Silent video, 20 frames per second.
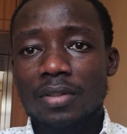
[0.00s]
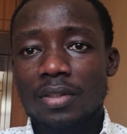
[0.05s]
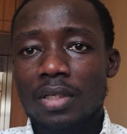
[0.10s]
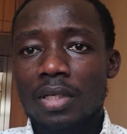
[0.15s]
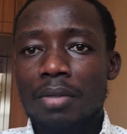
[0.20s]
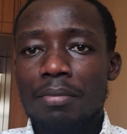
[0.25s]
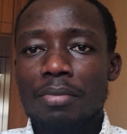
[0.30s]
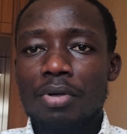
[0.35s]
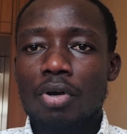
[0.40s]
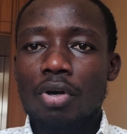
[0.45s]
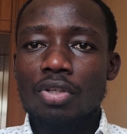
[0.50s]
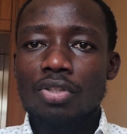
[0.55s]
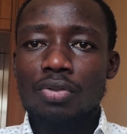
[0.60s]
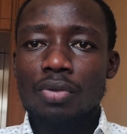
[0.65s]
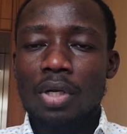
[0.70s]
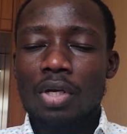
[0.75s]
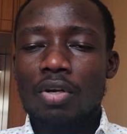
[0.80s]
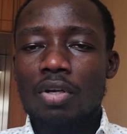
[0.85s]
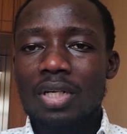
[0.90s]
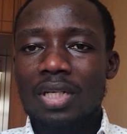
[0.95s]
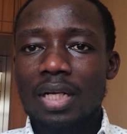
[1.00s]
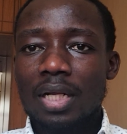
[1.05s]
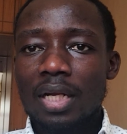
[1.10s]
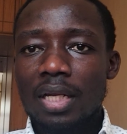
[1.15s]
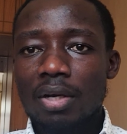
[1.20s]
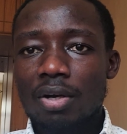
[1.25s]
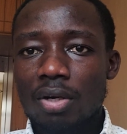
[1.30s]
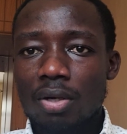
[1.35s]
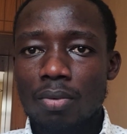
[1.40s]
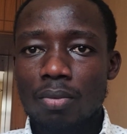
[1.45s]
because you are not clear
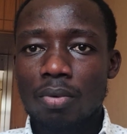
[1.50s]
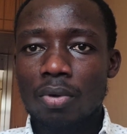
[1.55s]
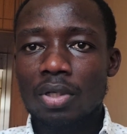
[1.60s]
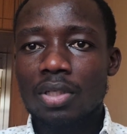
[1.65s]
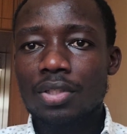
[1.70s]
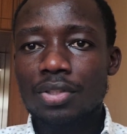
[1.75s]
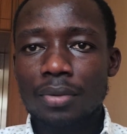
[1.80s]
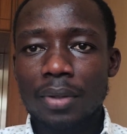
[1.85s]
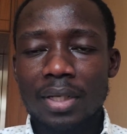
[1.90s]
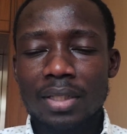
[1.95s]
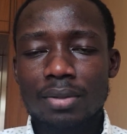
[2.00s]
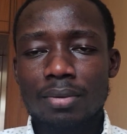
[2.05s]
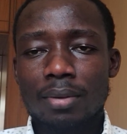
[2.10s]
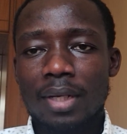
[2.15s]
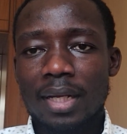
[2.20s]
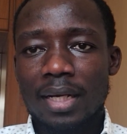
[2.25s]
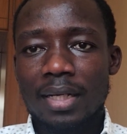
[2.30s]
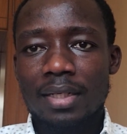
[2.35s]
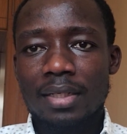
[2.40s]
on what you want to learn,